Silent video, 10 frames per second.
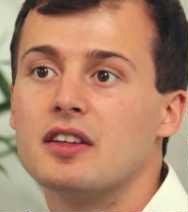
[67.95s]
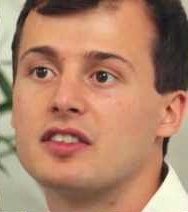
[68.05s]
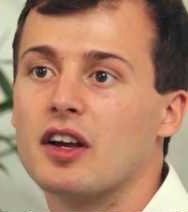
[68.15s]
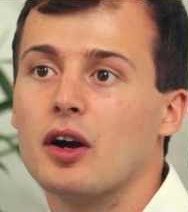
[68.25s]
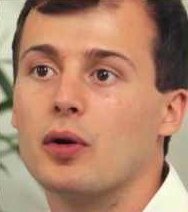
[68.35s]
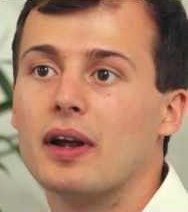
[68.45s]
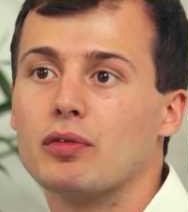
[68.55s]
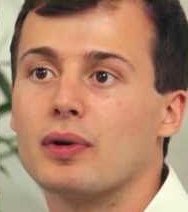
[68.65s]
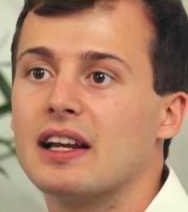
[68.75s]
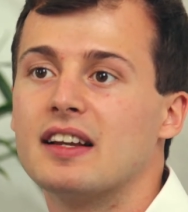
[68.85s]
So it
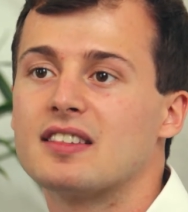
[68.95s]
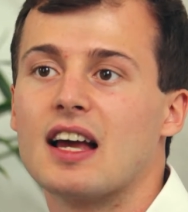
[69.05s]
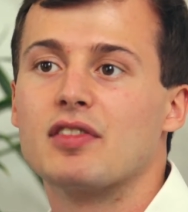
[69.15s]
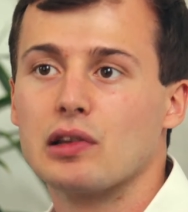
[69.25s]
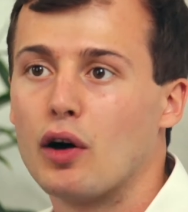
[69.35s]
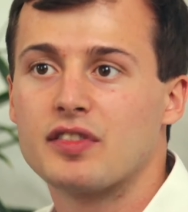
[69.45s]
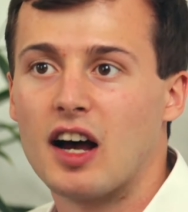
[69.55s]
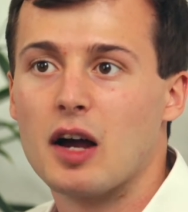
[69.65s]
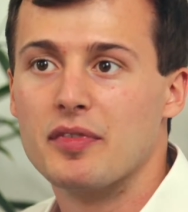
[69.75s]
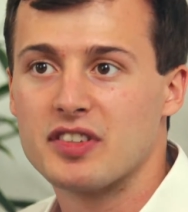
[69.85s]
really saves a lot of
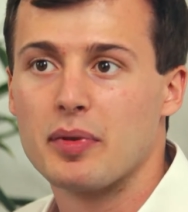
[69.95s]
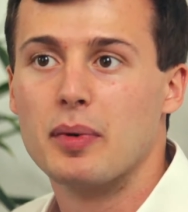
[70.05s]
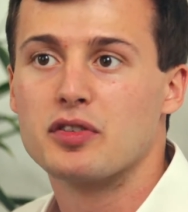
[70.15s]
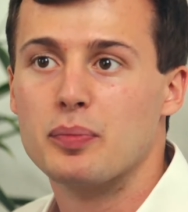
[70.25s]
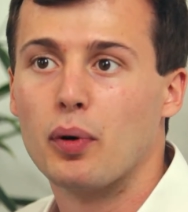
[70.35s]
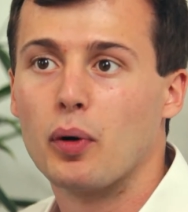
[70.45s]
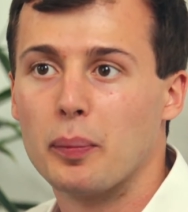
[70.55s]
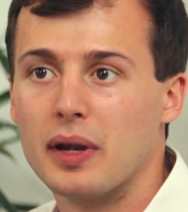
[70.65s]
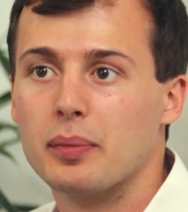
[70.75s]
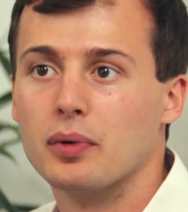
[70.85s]
time of some of the most important
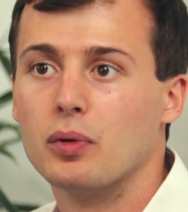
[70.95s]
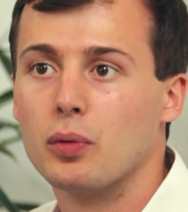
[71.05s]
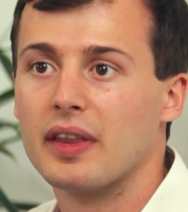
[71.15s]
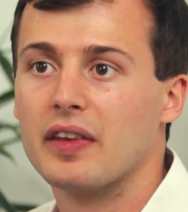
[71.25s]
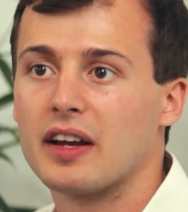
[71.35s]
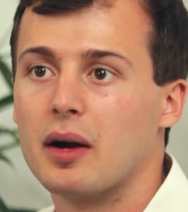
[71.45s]
people within the